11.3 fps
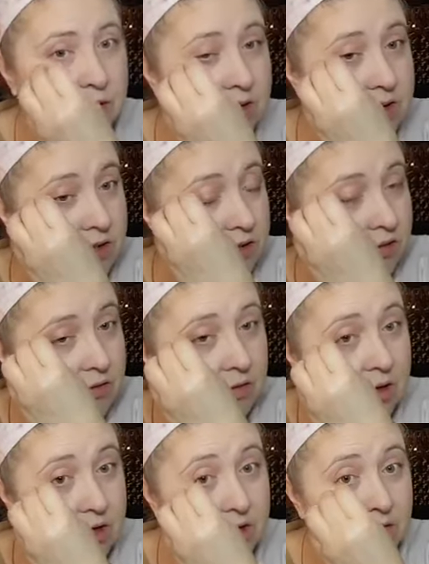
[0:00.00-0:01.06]

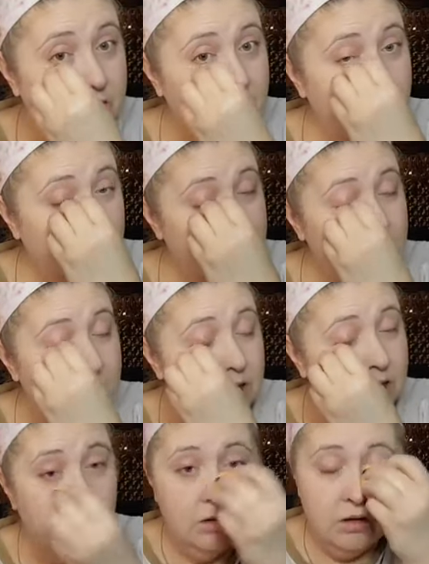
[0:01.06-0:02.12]
he's a very nice man.